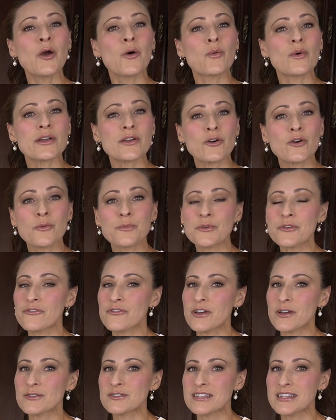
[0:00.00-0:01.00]
Well, I hope you
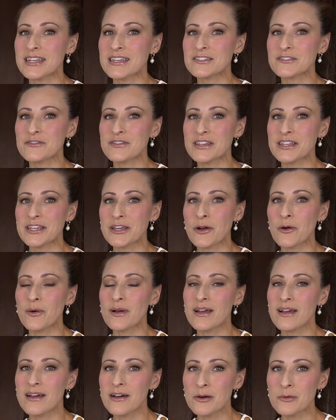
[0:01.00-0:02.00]
found today's video
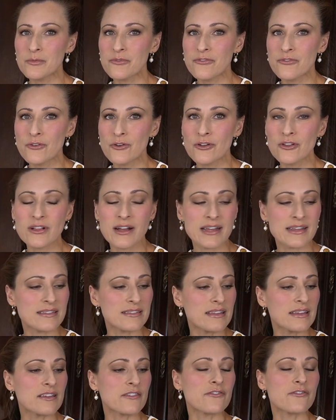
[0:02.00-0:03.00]
helpful. I
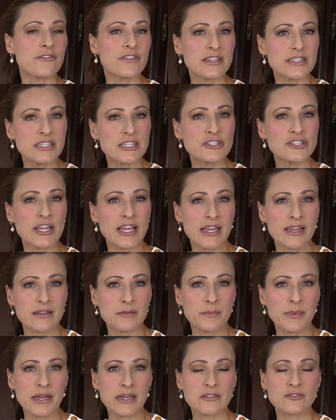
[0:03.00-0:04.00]
think vintage
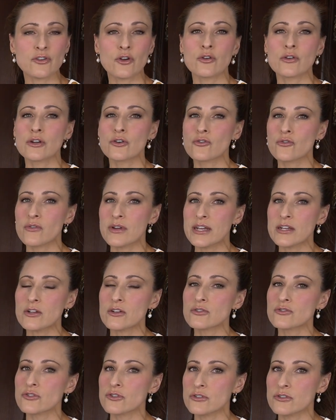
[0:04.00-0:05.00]
handbags are a great
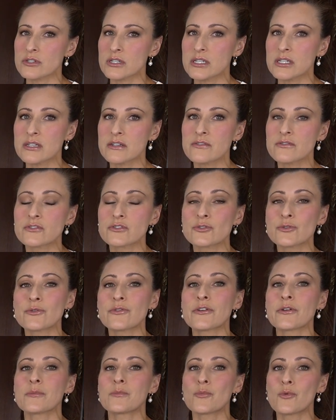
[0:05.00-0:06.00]
alternative to
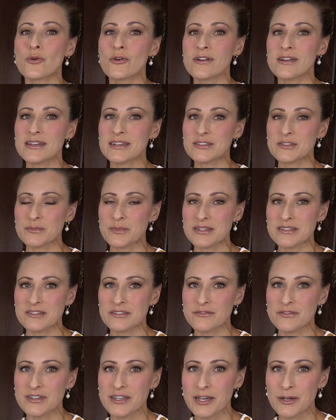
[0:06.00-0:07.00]
their more
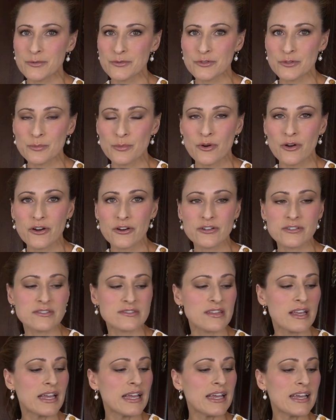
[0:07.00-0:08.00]
expensive
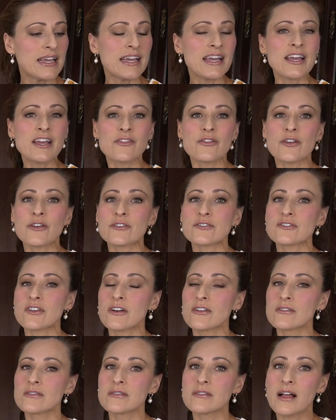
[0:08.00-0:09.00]
counterparts. There's
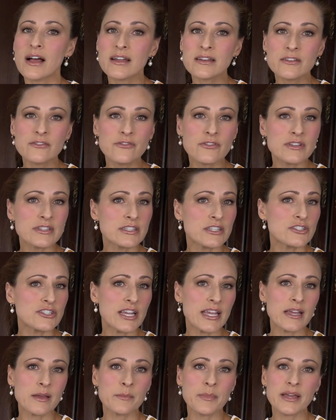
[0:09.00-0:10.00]
a lot of vintage
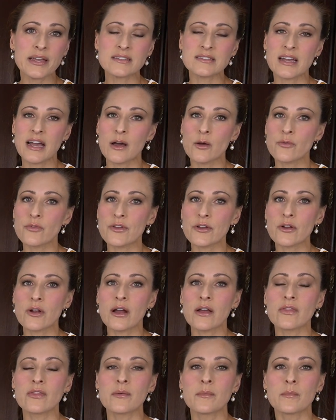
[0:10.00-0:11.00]
handbags out there
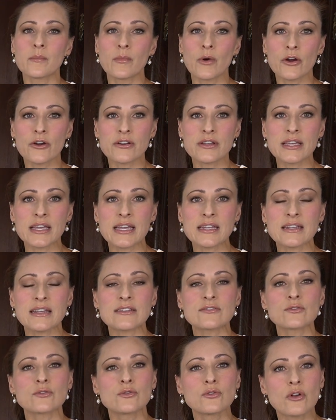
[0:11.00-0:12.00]
on the market.
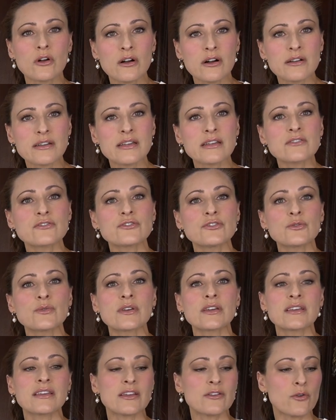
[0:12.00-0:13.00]
As long as you
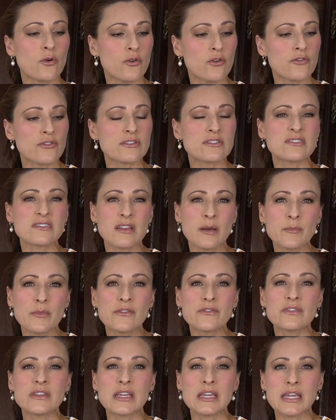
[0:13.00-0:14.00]
can get over some
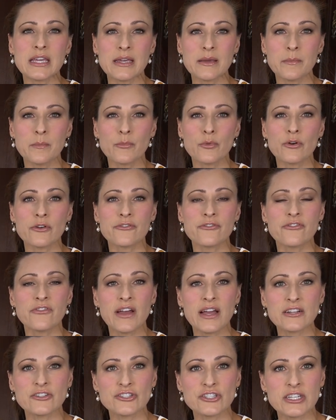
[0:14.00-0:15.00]
of the
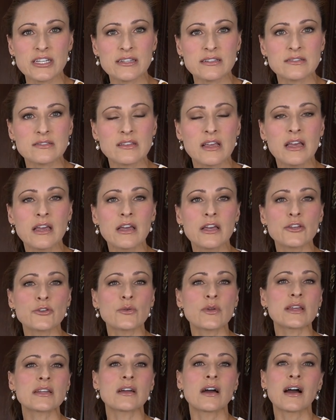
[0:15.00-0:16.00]
imperfections, you
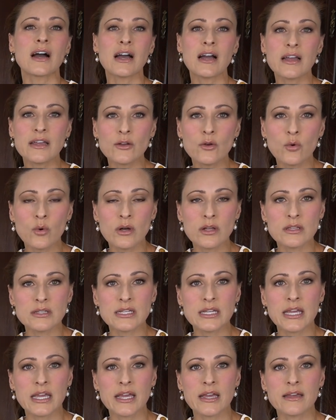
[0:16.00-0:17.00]
can get a high
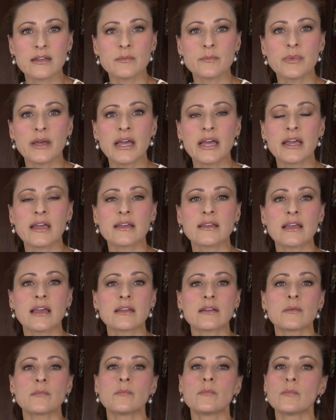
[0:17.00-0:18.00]
quality handbag
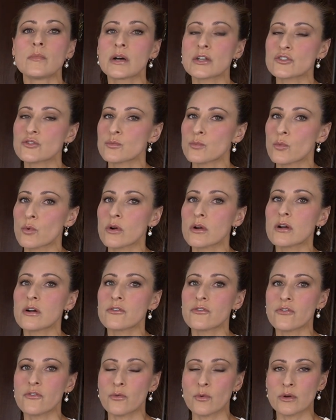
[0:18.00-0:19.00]
at a much more
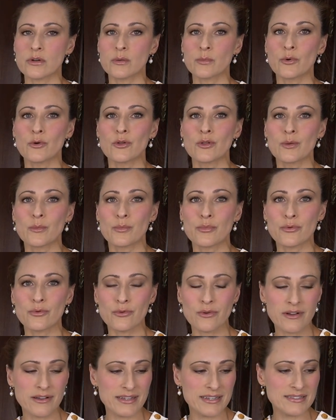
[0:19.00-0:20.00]
affordable
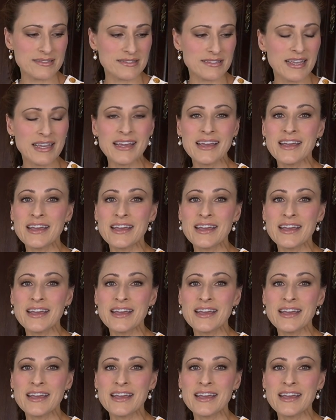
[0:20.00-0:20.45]
price.